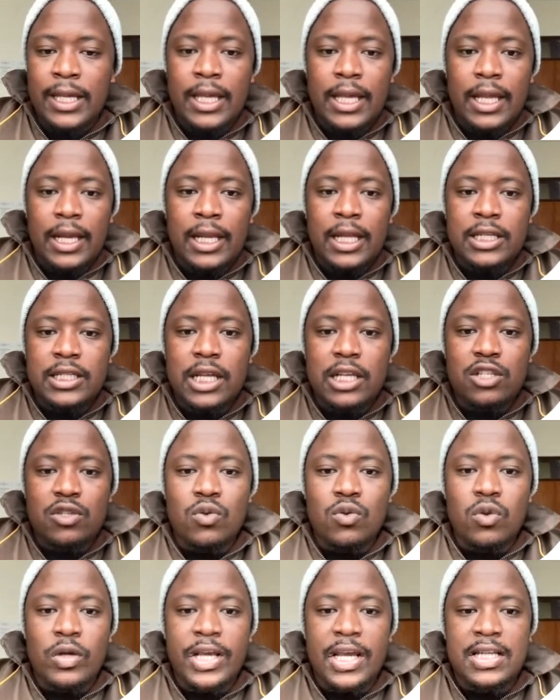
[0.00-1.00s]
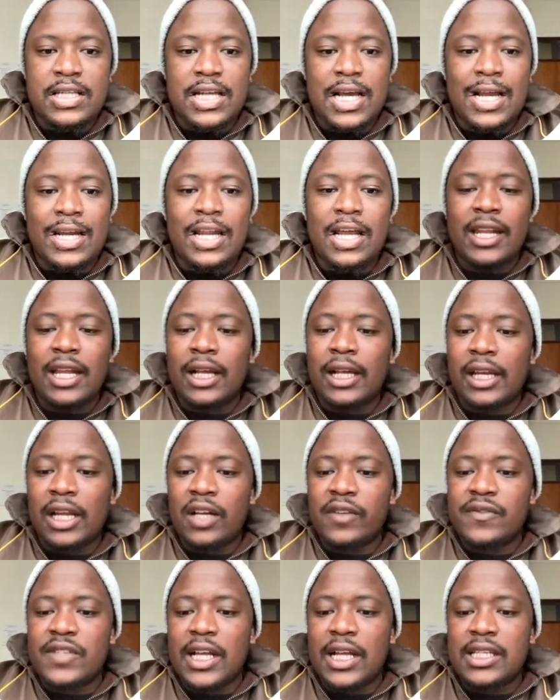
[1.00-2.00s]
Let us look at another
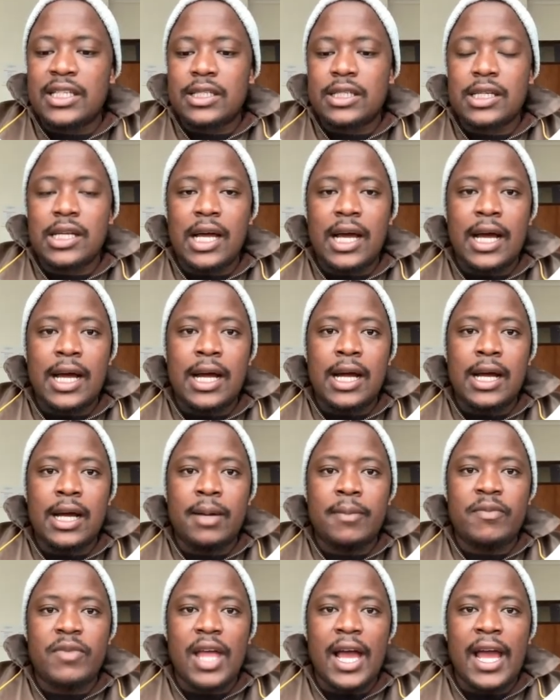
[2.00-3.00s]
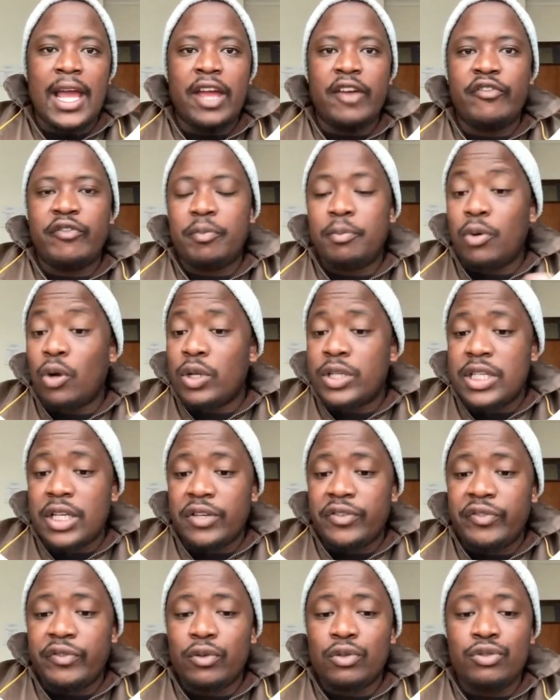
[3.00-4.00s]
graph that I have plotted
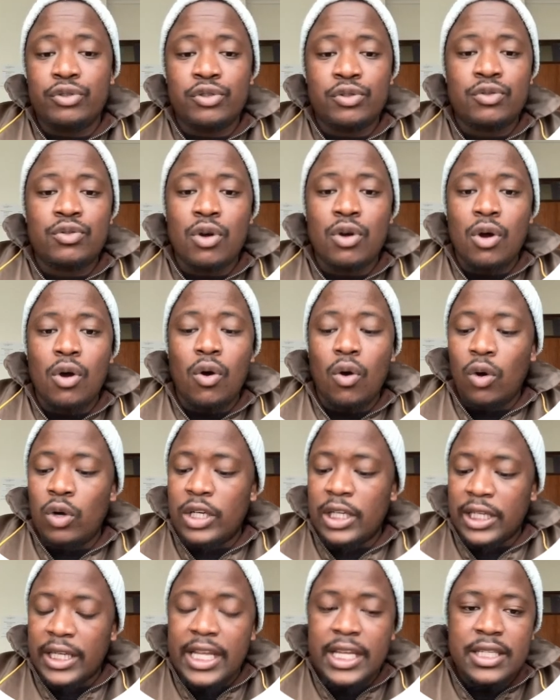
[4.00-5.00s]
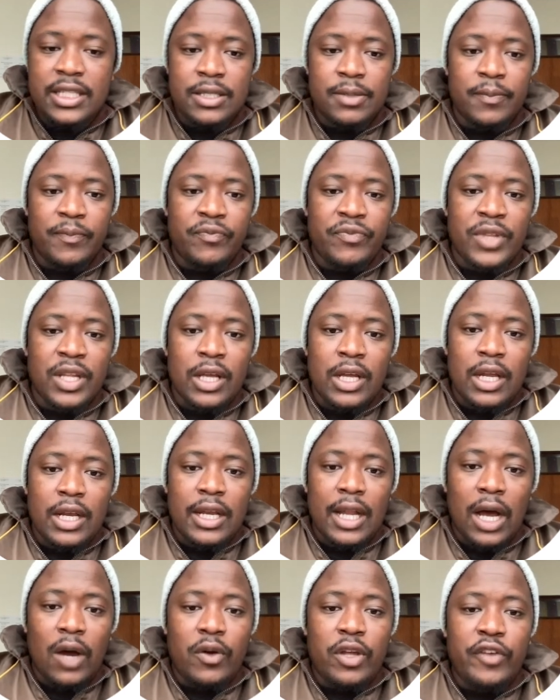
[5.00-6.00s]
for you already.
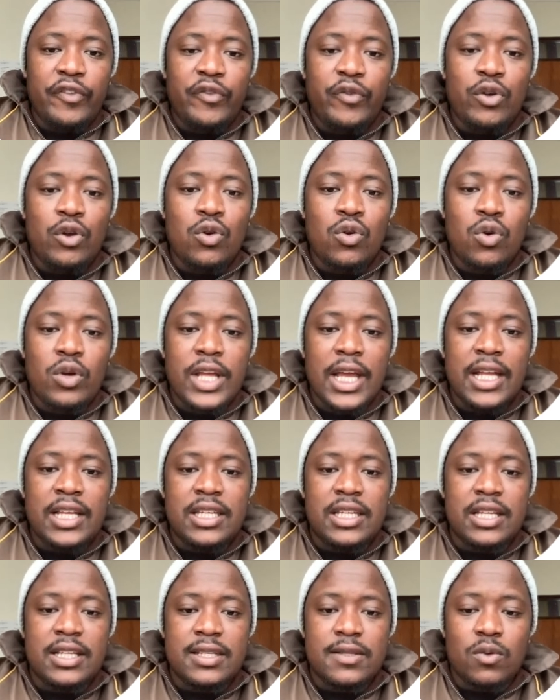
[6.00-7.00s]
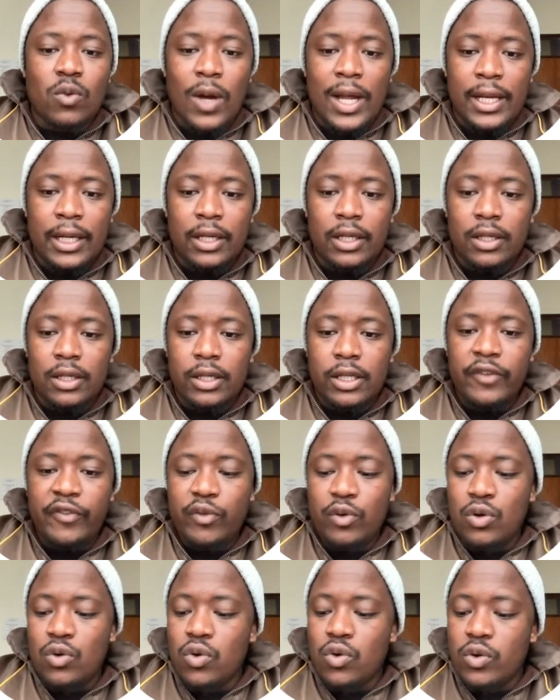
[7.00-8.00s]
Now, if we look at this one,
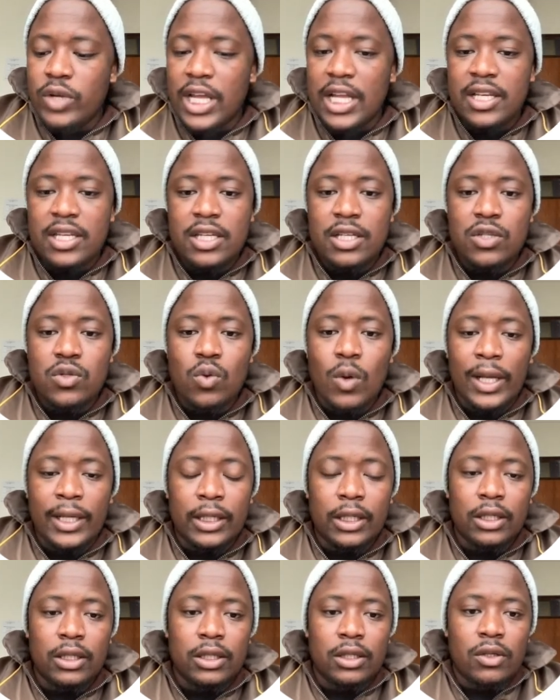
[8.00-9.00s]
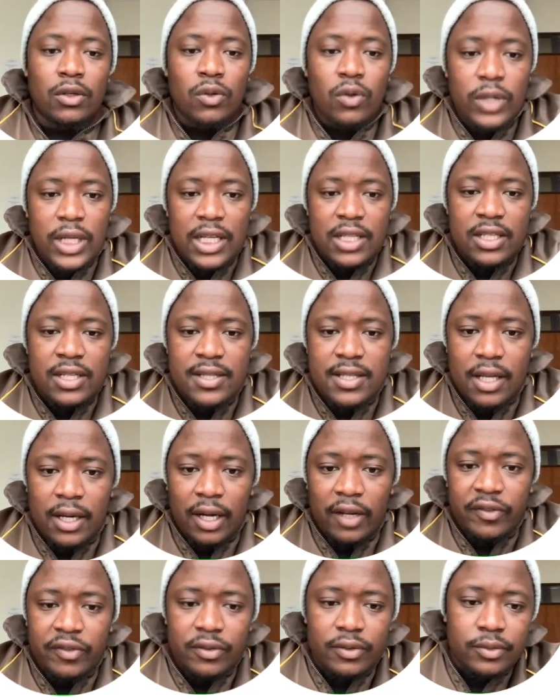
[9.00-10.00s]
look at this graph.